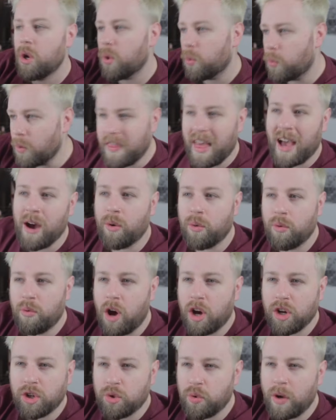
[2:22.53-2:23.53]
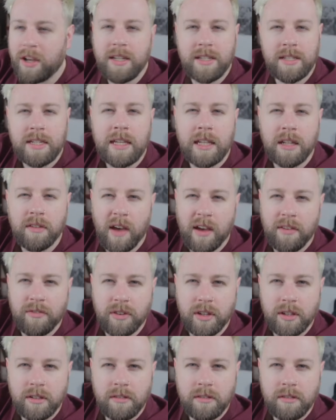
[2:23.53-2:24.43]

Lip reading: without a great deal of effort.